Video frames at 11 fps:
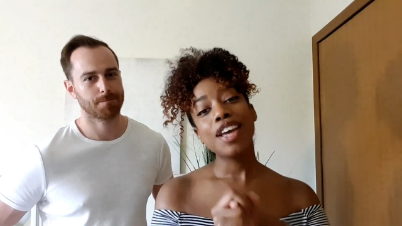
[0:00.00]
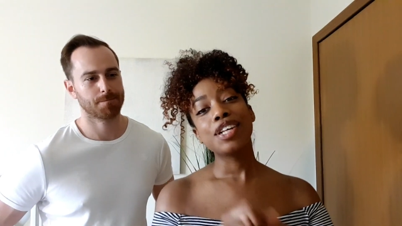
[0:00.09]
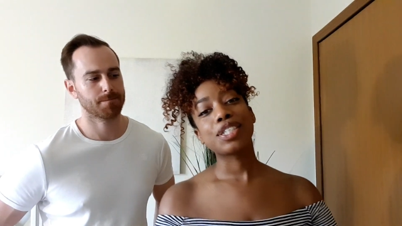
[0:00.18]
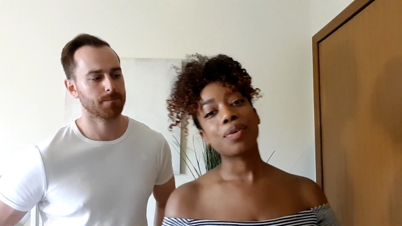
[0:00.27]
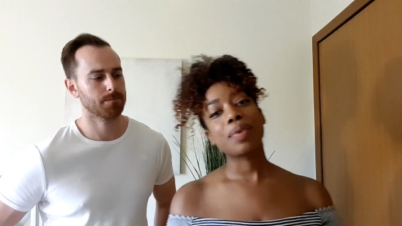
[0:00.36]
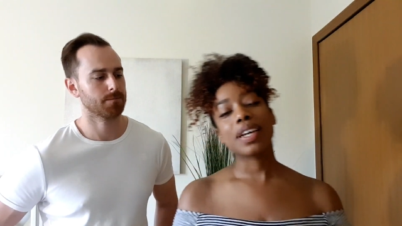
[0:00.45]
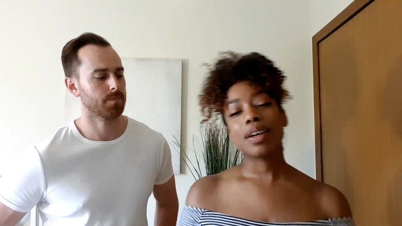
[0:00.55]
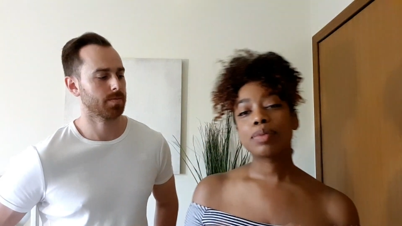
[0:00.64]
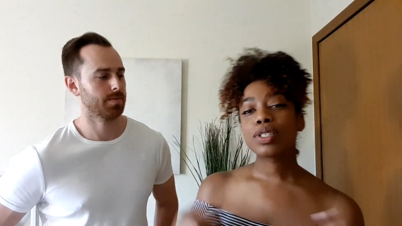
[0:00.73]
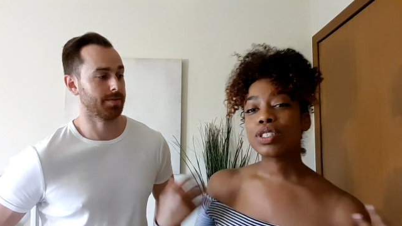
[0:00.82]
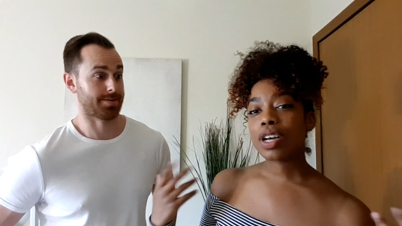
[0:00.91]
Speaker 1: So when it
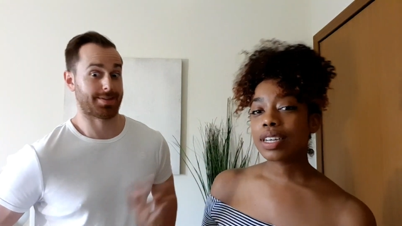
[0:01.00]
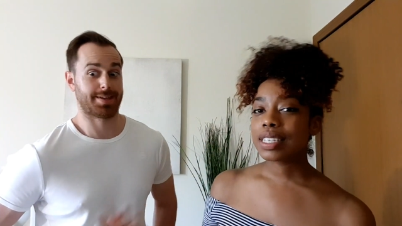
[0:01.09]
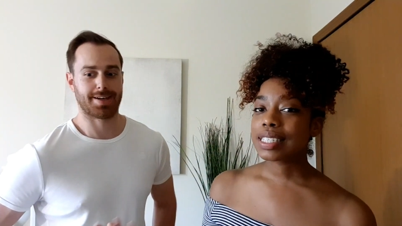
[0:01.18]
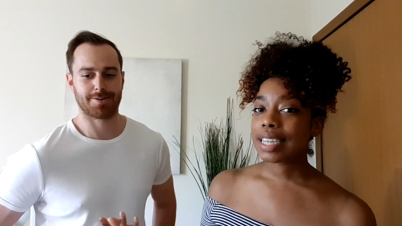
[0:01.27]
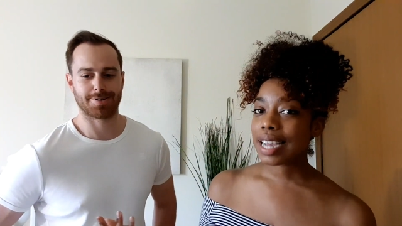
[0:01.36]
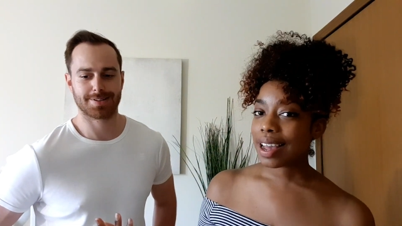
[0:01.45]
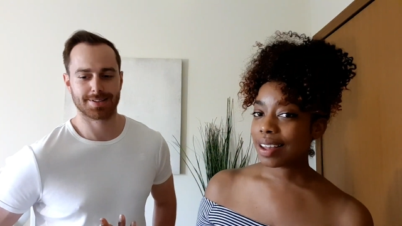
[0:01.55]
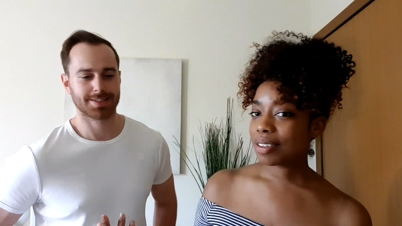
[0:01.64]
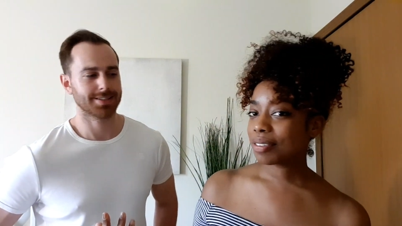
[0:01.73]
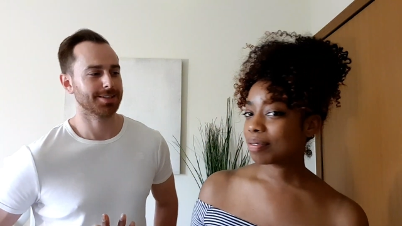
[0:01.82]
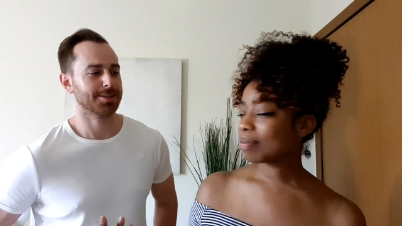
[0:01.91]
comes to talking to guys
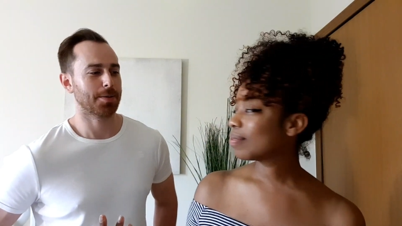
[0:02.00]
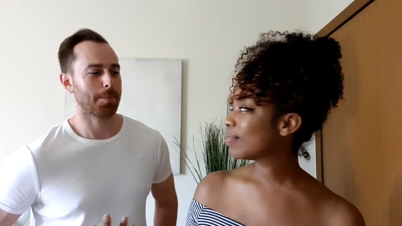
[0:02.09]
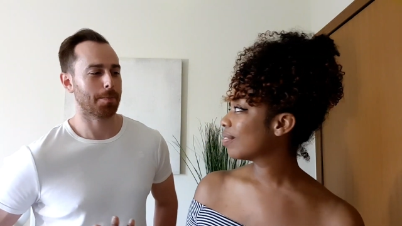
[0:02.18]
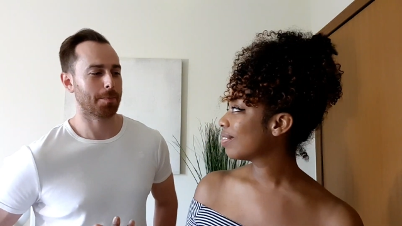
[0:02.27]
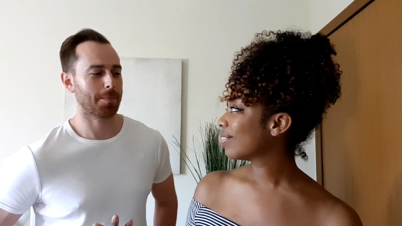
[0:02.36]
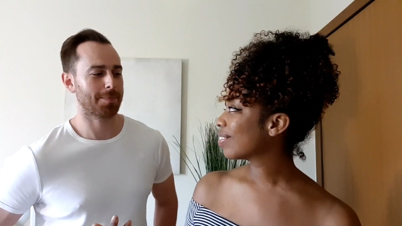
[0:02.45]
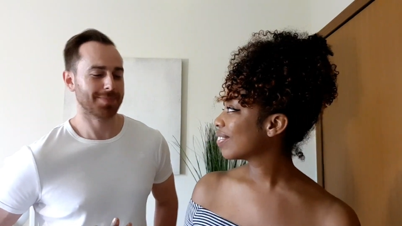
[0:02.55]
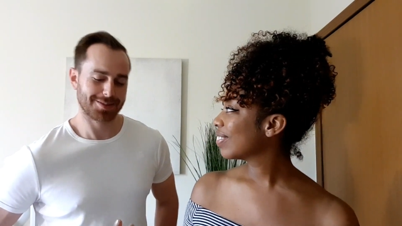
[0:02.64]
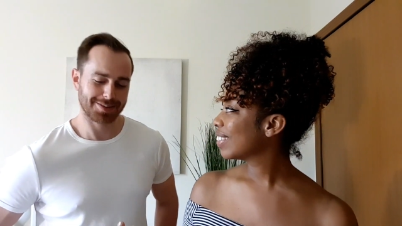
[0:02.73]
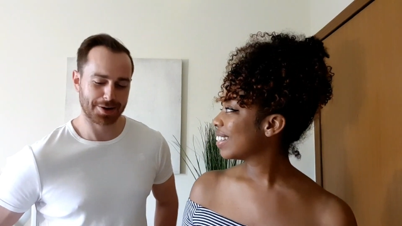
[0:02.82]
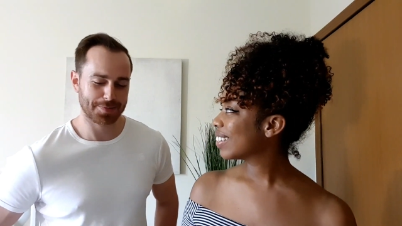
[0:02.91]

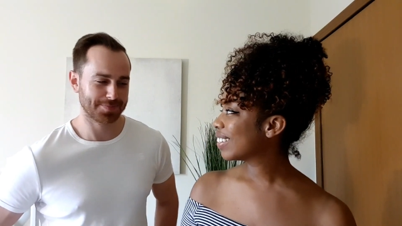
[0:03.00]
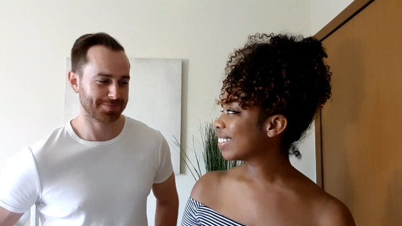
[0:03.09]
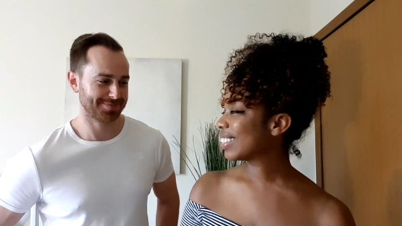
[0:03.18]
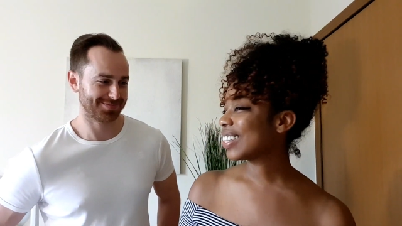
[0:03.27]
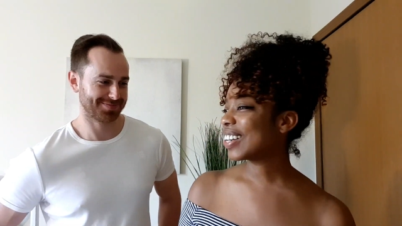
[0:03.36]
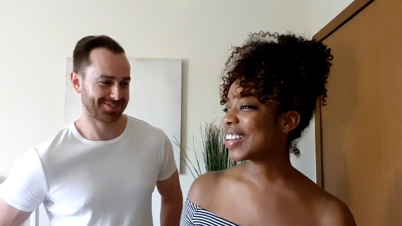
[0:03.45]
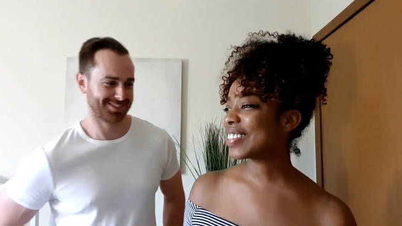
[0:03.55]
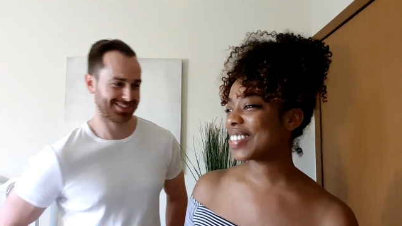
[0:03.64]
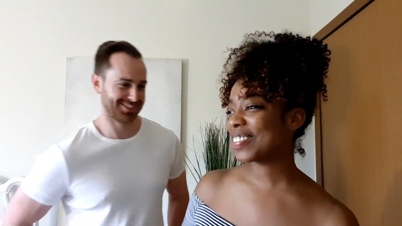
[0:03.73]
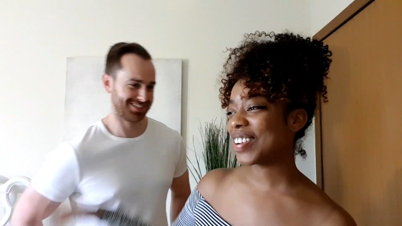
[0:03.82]
can tell. Shut up, stop